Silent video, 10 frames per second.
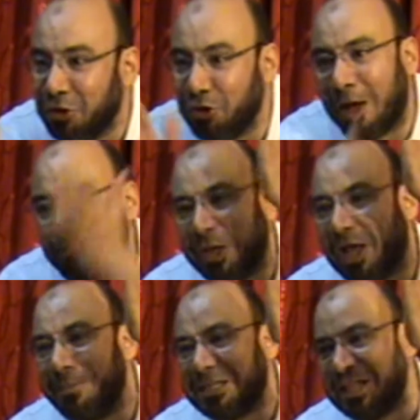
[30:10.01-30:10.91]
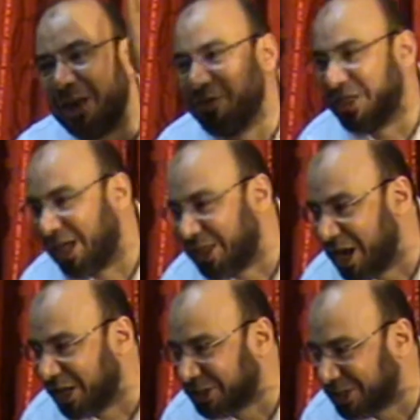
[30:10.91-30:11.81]
You have become a slave in the
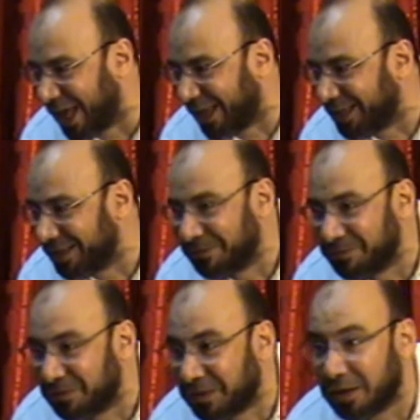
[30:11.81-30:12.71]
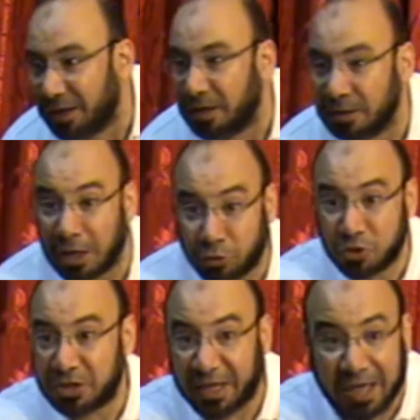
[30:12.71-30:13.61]
next day. That
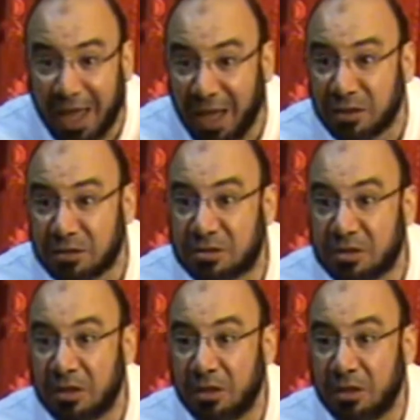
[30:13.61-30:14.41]
was the case.